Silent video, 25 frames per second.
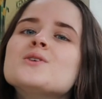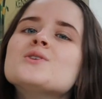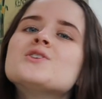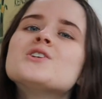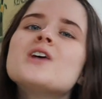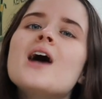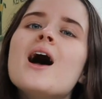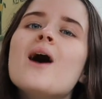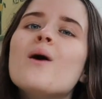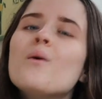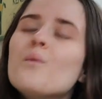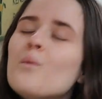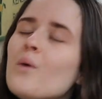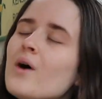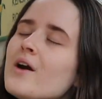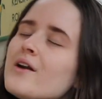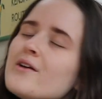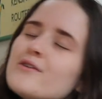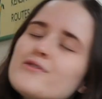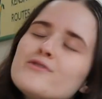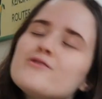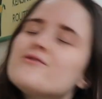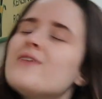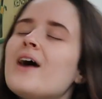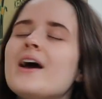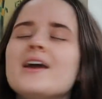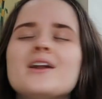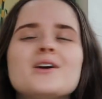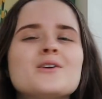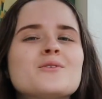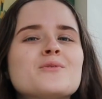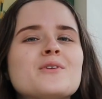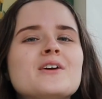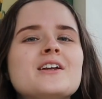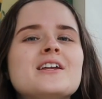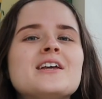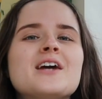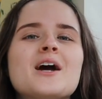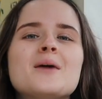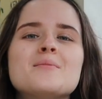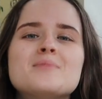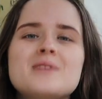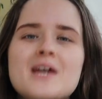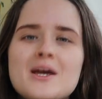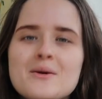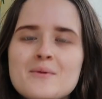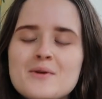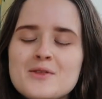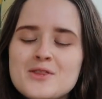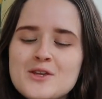to share one final reading
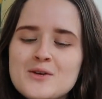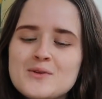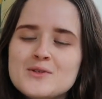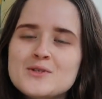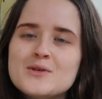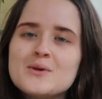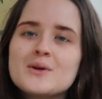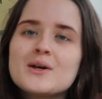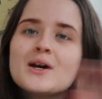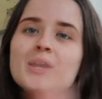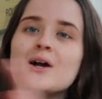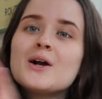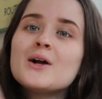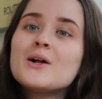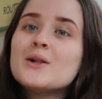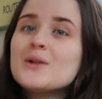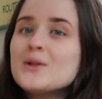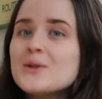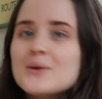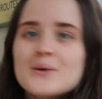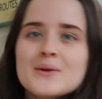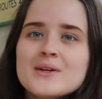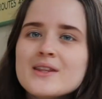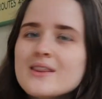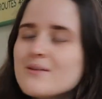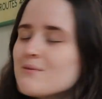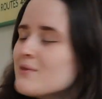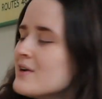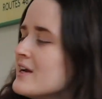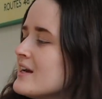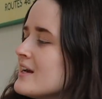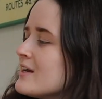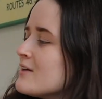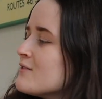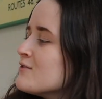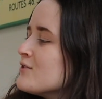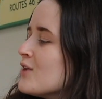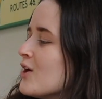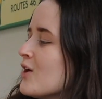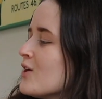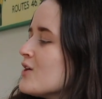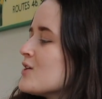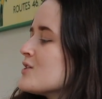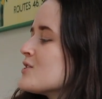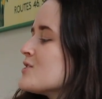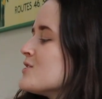update with you to conclude the reading vlog.